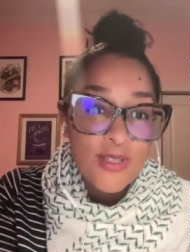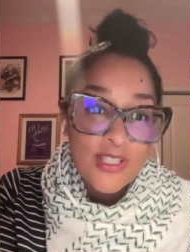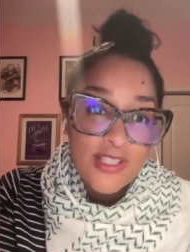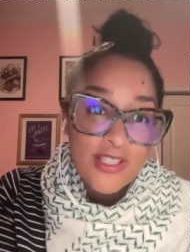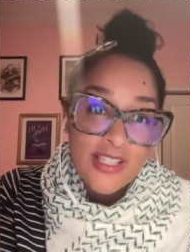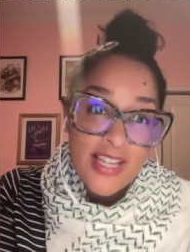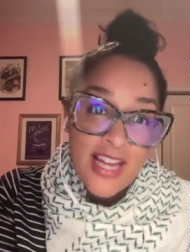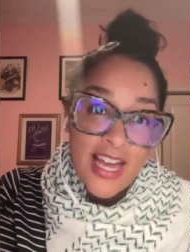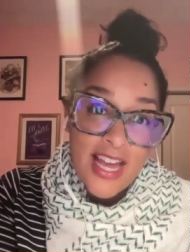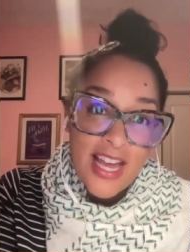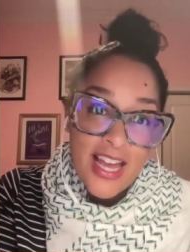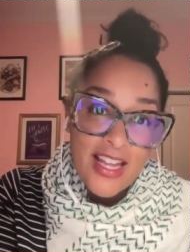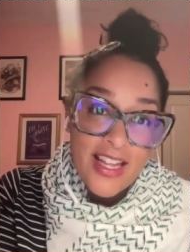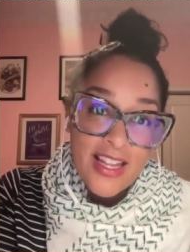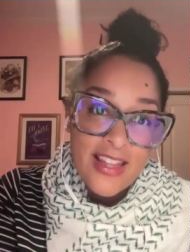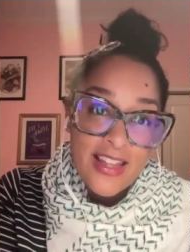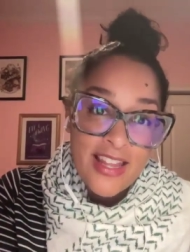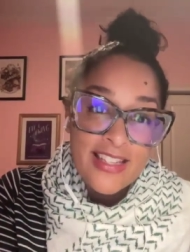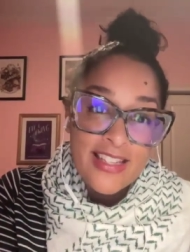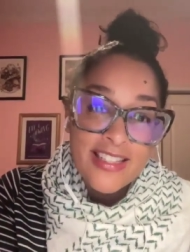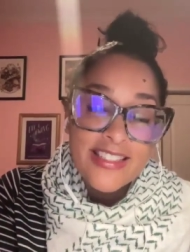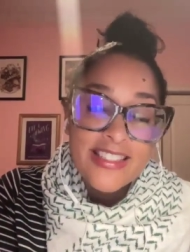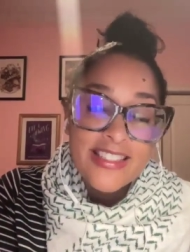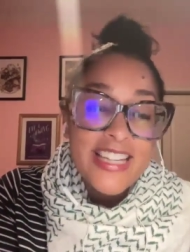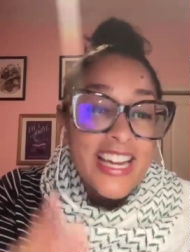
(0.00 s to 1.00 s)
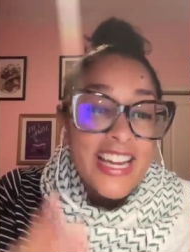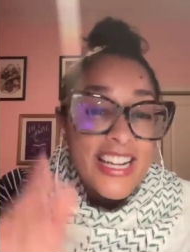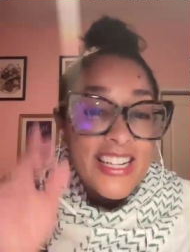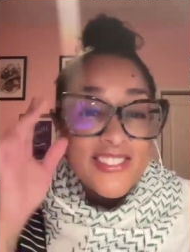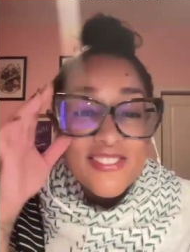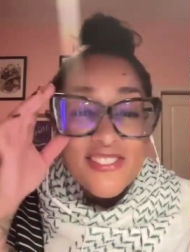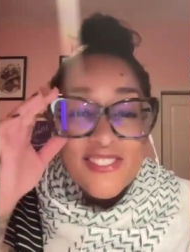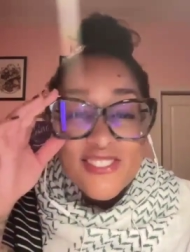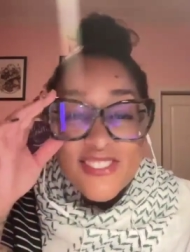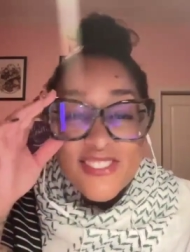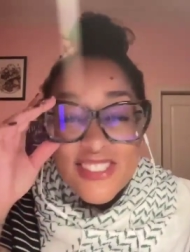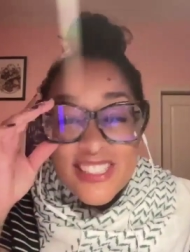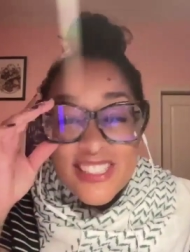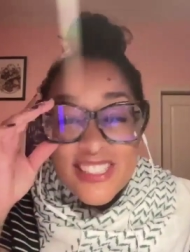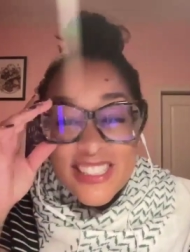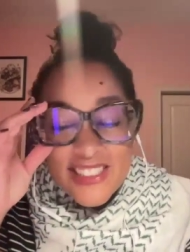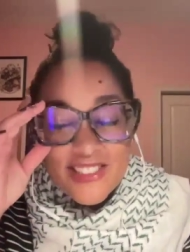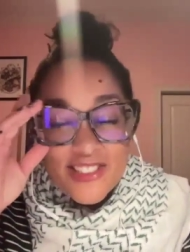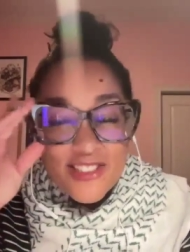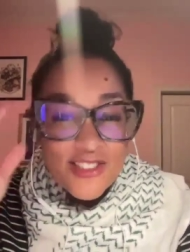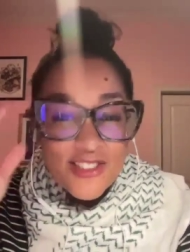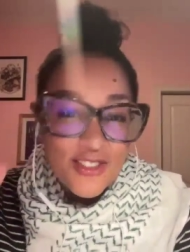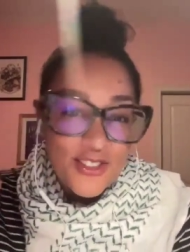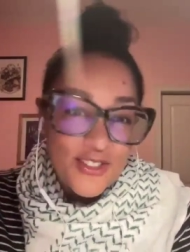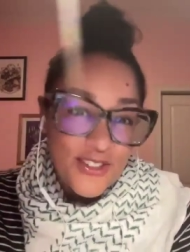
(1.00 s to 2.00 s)
which is that that is not a
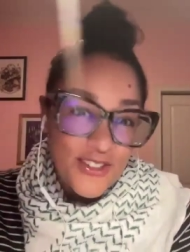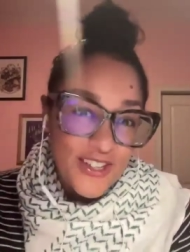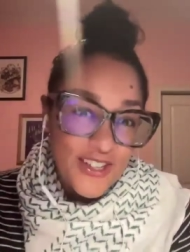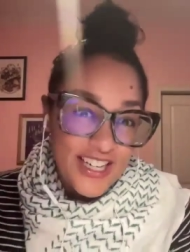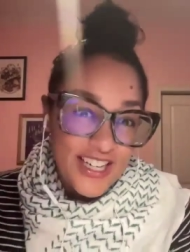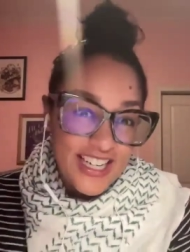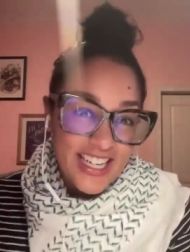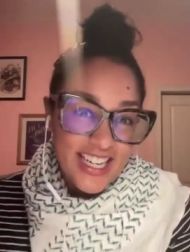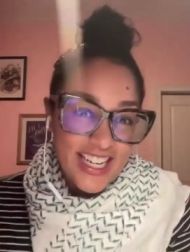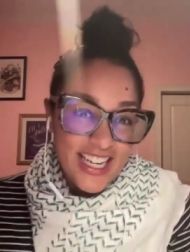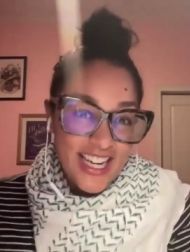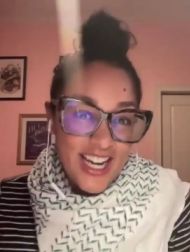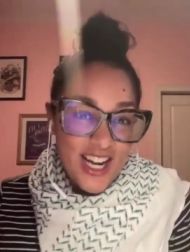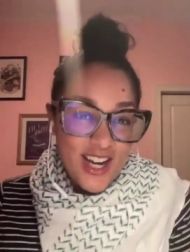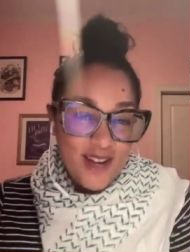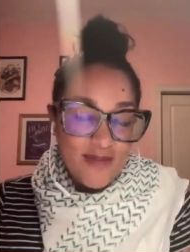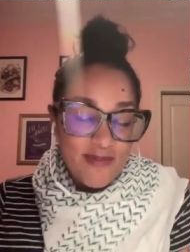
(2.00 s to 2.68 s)
real story.